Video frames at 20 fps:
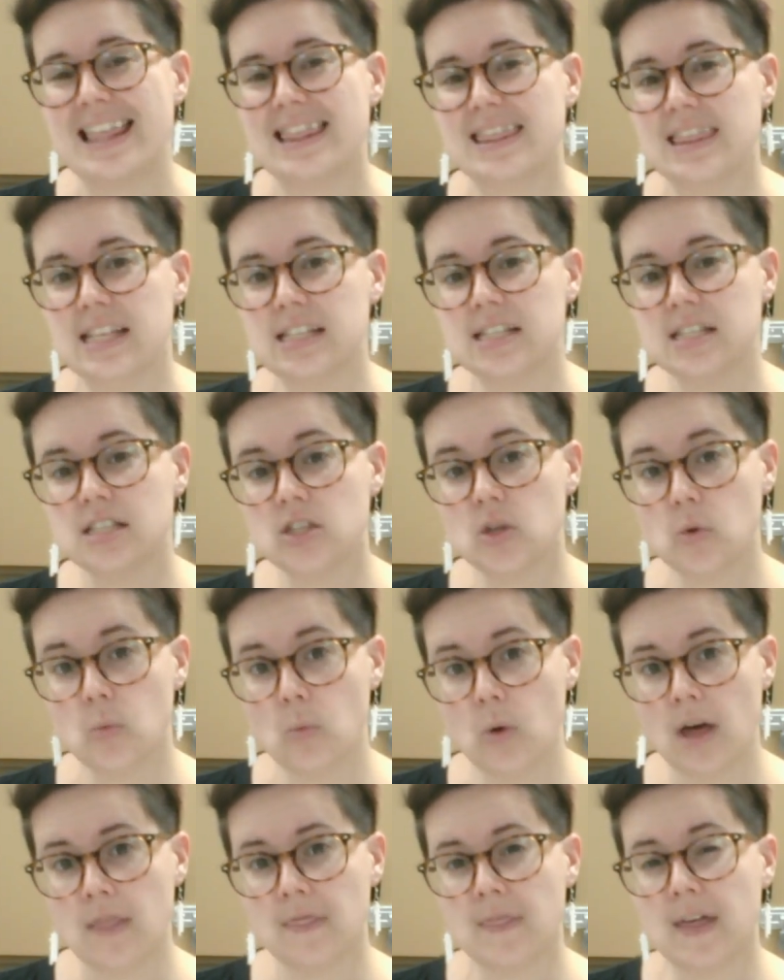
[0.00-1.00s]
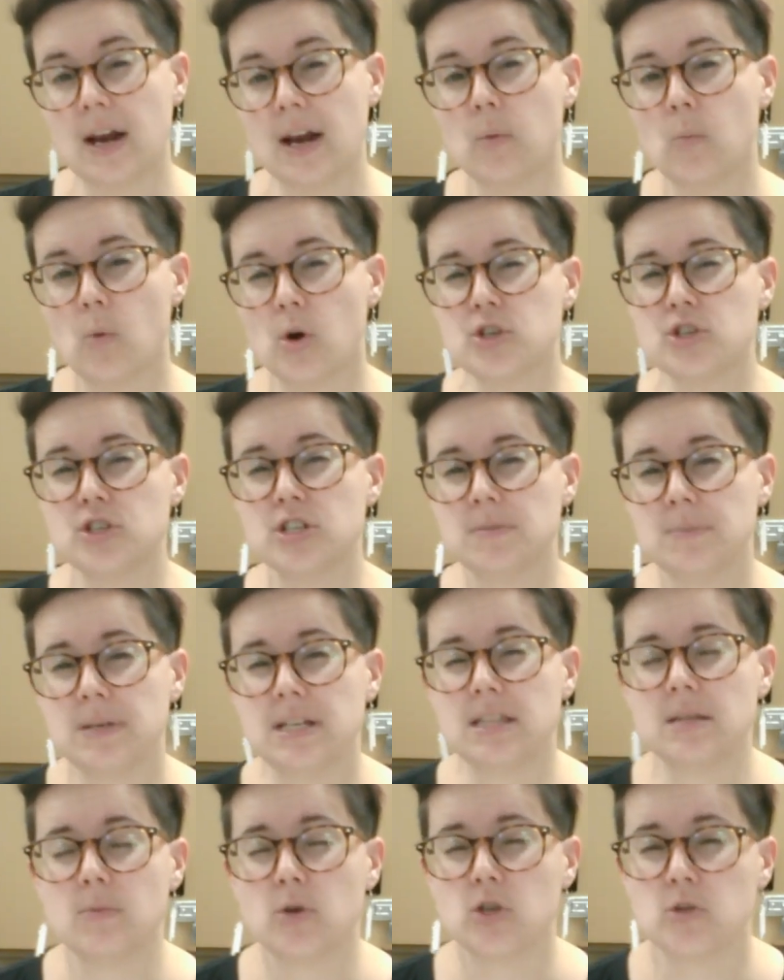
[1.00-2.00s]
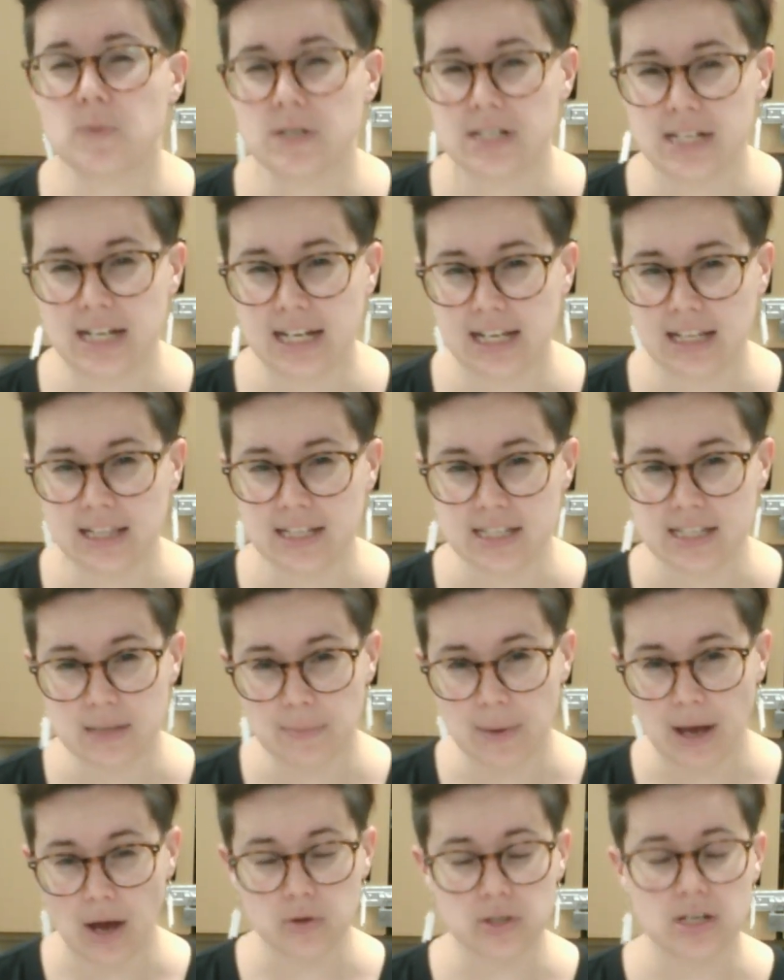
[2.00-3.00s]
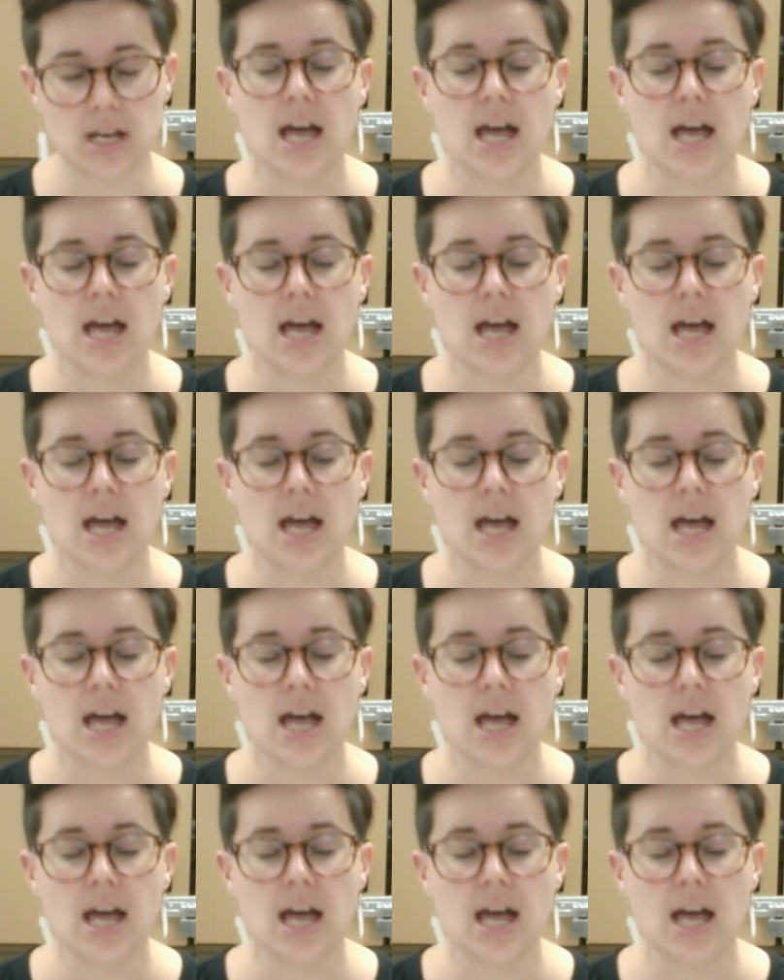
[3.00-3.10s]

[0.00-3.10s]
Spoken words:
this is the one that I want you to be the most meticulous about.